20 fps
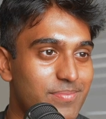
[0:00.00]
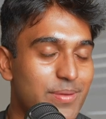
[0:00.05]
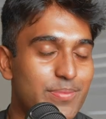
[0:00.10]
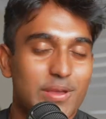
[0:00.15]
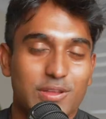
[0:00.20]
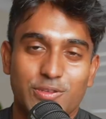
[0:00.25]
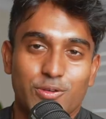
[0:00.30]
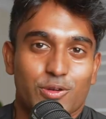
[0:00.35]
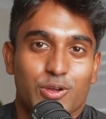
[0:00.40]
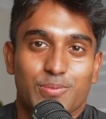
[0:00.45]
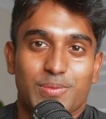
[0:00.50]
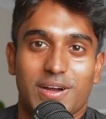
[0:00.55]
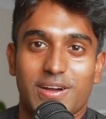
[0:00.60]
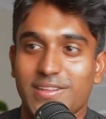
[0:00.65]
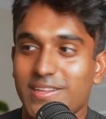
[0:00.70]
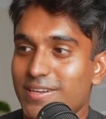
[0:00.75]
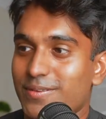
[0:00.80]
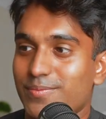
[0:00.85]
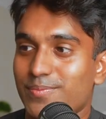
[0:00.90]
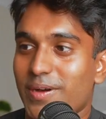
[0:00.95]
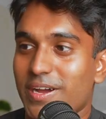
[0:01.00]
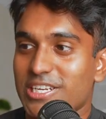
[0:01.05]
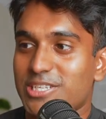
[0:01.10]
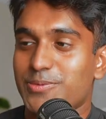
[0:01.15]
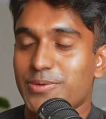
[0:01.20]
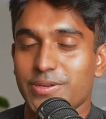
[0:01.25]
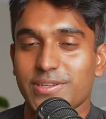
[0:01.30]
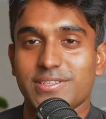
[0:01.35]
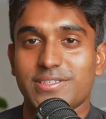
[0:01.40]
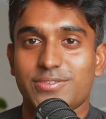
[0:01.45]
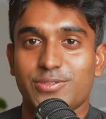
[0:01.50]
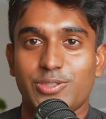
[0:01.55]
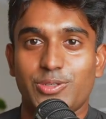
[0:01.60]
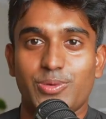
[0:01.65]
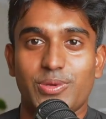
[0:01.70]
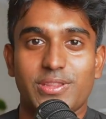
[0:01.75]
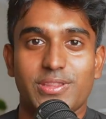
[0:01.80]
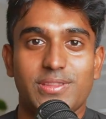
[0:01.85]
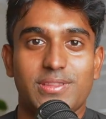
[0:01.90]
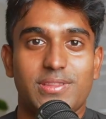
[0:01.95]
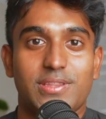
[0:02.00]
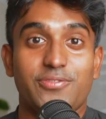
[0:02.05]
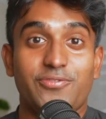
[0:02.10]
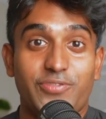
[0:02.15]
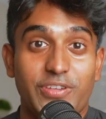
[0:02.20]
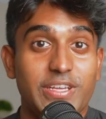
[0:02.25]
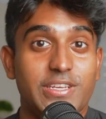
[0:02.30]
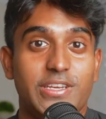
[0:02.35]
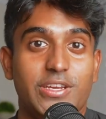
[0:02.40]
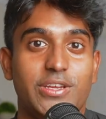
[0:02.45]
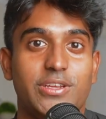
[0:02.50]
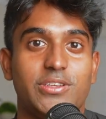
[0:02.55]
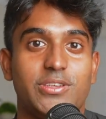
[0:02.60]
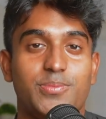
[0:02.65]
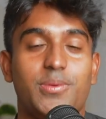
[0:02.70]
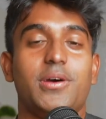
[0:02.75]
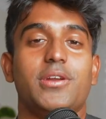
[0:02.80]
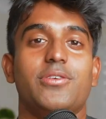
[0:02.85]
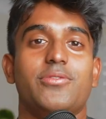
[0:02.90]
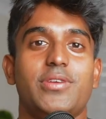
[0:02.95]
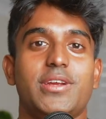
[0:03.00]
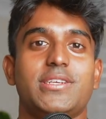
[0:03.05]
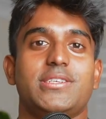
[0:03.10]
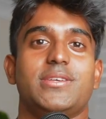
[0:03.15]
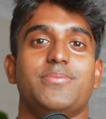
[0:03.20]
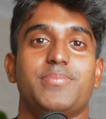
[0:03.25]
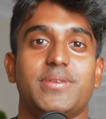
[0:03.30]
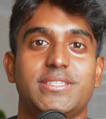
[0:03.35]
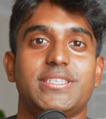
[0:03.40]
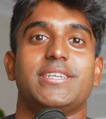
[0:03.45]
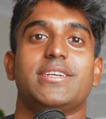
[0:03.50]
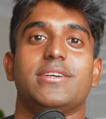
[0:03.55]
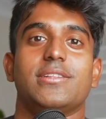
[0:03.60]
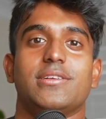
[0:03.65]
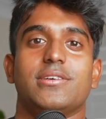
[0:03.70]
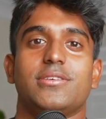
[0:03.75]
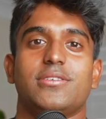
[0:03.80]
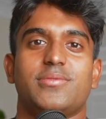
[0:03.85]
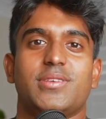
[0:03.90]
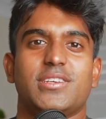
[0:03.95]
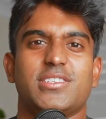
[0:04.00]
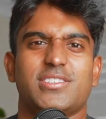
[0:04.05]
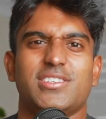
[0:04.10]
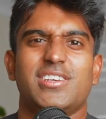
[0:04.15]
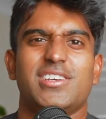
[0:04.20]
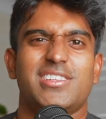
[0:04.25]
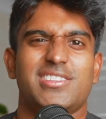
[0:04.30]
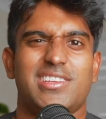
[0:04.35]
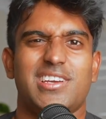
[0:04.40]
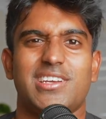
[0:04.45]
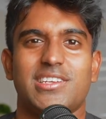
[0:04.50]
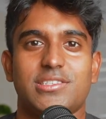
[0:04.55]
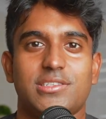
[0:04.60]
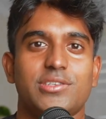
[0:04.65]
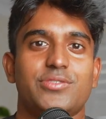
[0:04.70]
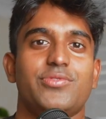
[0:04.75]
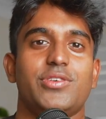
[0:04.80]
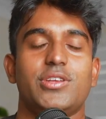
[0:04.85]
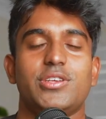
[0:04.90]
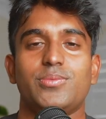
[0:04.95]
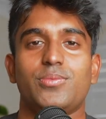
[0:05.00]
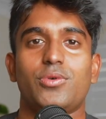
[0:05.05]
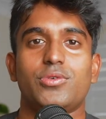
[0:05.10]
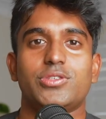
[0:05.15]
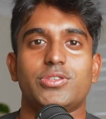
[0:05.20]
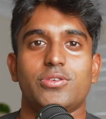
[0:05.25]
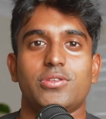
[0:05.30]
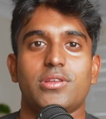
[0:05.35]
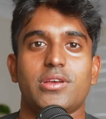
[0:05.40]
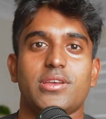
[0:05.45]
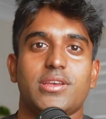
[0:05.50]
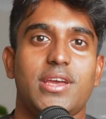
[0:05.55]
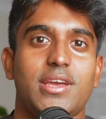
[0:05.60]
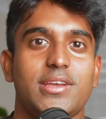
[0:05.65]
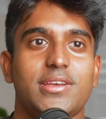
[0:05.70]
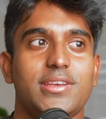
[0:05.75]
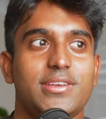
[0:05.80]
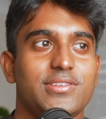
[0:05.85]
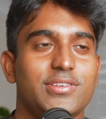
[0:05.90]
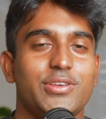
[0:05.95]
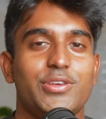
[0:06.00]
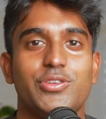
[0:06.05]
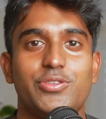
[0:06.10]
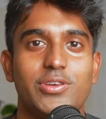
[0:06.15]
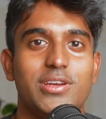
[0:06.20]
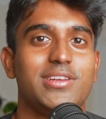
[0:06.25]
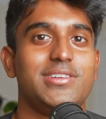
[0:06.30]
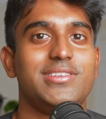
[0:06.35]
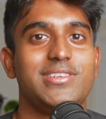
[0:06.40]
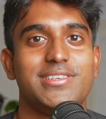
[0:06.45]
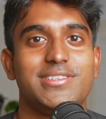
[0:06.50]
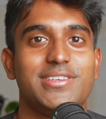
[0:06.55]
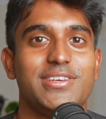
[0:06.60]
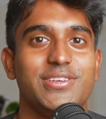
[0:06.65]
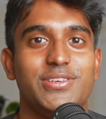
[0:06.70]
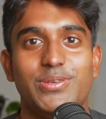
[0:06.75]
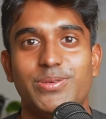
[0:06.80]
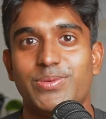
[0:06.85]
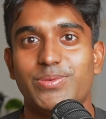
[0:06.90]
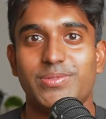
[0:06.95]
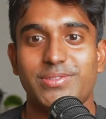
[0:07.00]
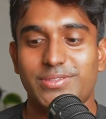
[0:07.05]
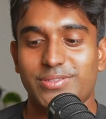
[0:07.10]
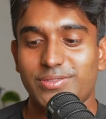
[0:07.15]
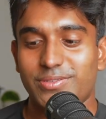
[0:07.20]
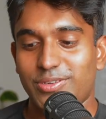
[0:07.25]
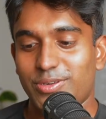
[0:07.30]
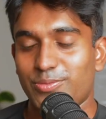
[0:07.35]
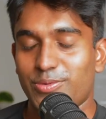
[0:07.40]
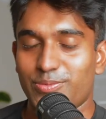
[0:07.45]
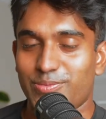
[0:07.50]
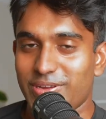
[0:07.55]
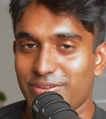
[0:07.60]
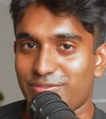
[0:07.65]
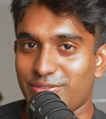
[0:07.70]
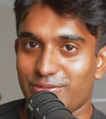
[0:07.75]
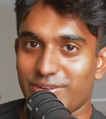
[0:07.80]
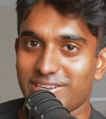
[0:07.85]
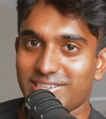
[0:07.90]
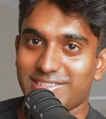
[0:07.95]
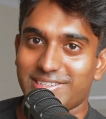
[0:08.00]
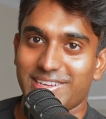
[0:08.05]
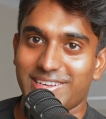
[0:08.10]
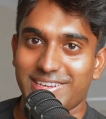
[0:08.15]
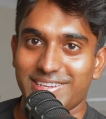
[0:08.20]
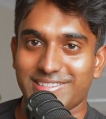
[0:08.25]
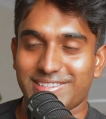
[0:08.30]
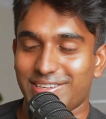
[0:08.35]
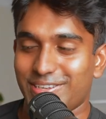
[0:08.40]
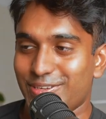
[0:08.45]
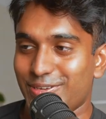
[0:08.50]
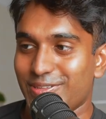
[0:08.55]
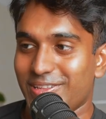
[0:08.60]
I'll talk about like my experience doing the Fiji Spartan race in particular, because I guess this video is more so like, hey, here's how you train, here's how you prepare for race day, here's how you